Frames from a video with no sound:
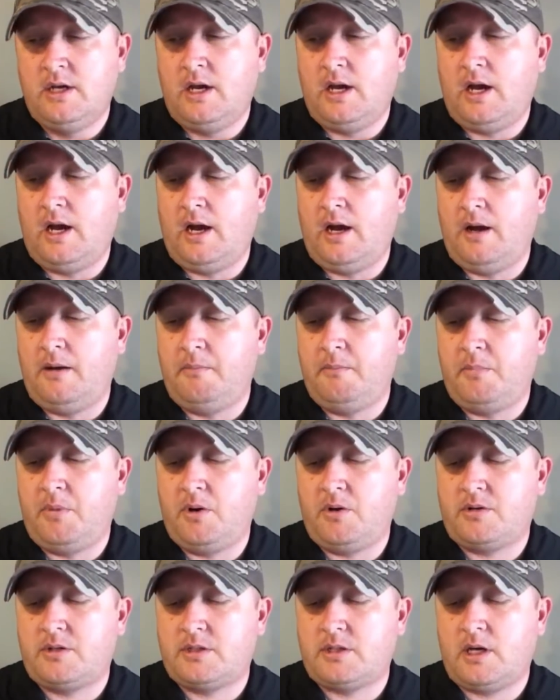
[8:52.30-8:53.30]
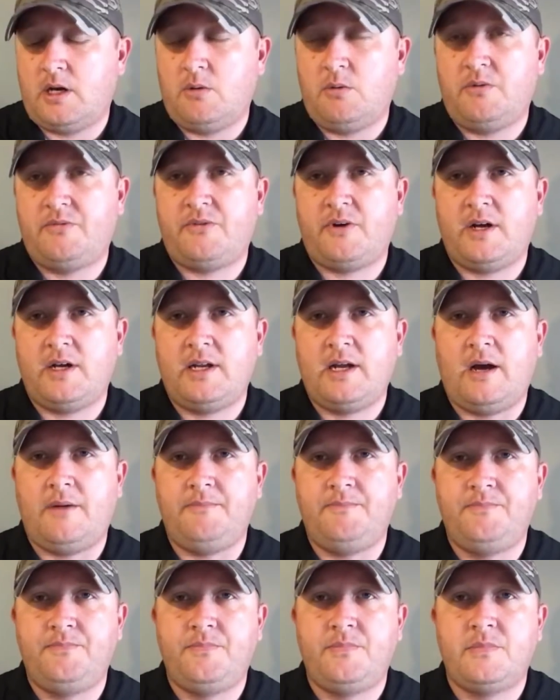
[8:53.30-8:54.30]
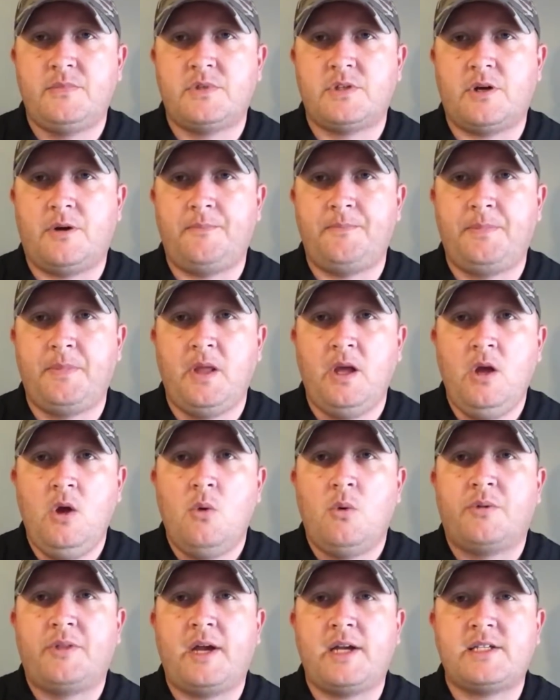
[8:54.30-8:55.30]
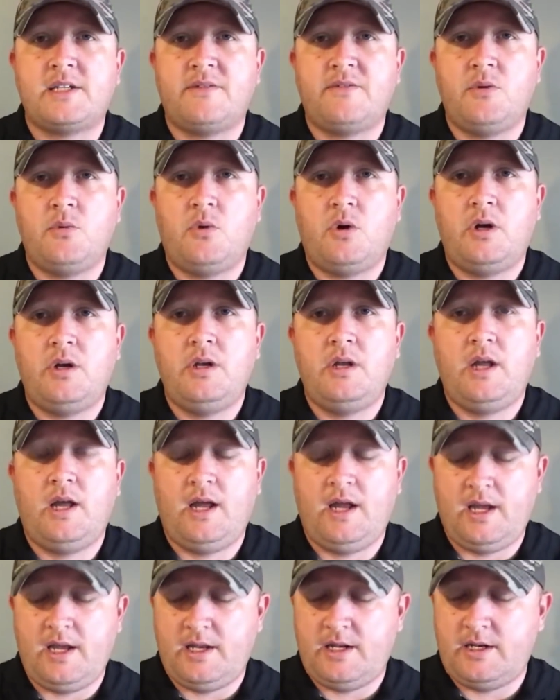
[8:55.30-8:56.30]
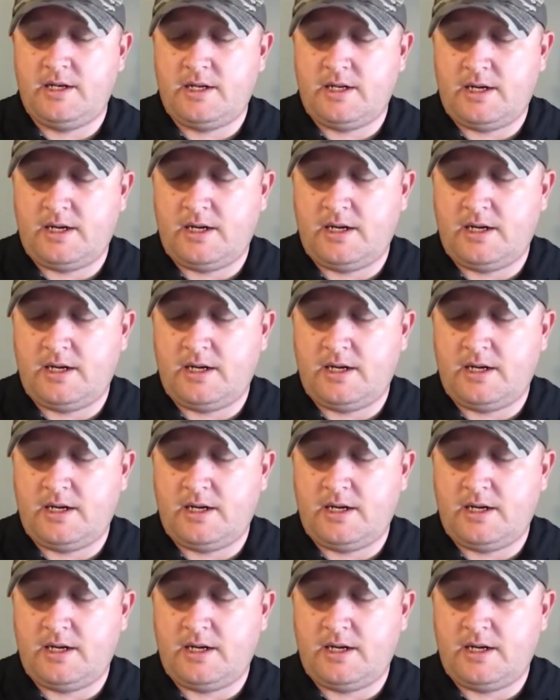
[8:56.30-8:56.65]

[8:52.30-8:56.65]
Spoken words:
But we'll find out. So, well, thanks everyone, and